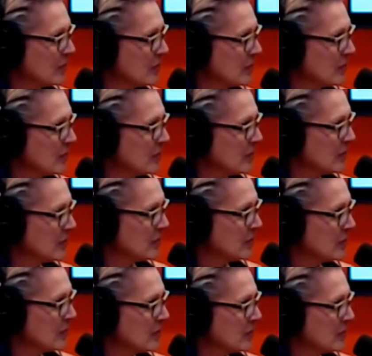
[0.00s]

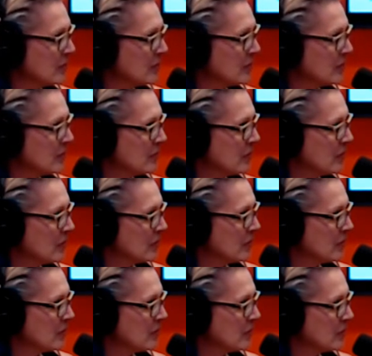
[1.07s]

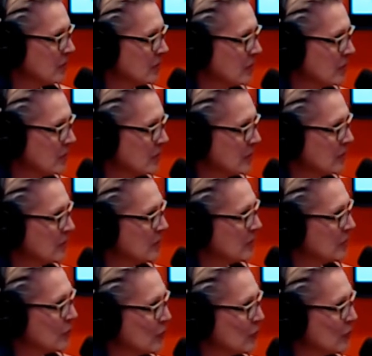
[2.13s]
This person isn't speaking.